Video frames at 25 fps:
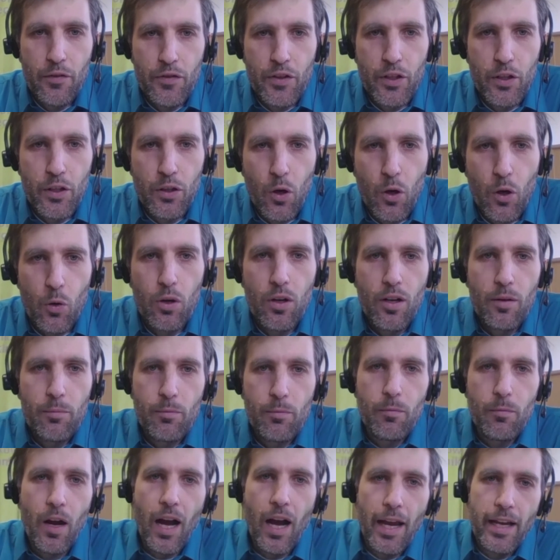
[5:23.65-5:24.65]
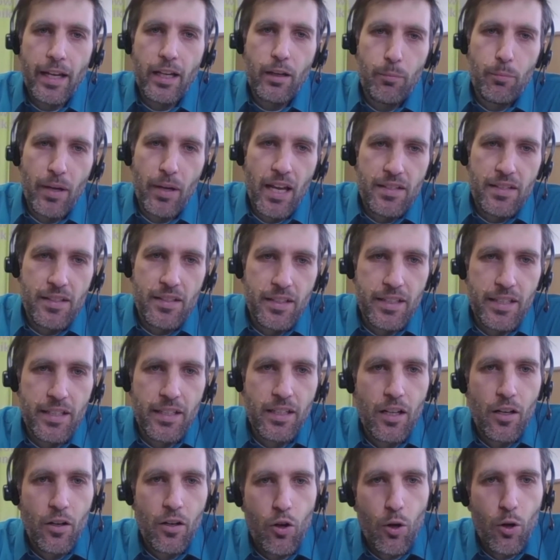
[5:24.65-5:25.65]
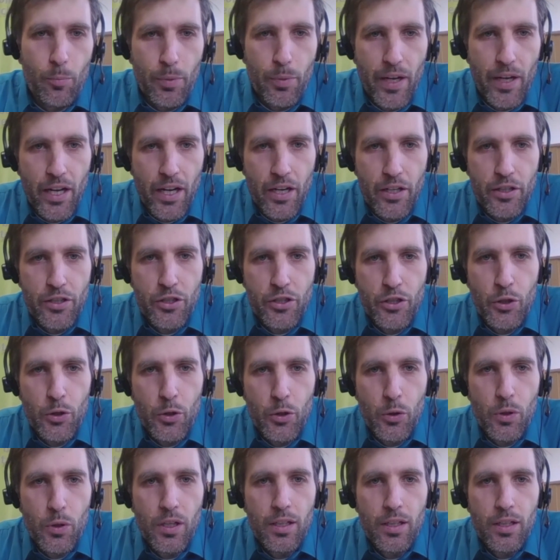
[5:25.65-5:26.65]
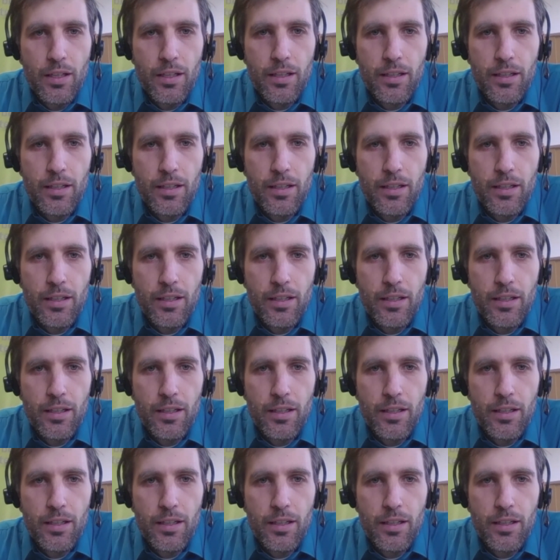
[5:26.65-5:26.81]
if you go high capacity compared to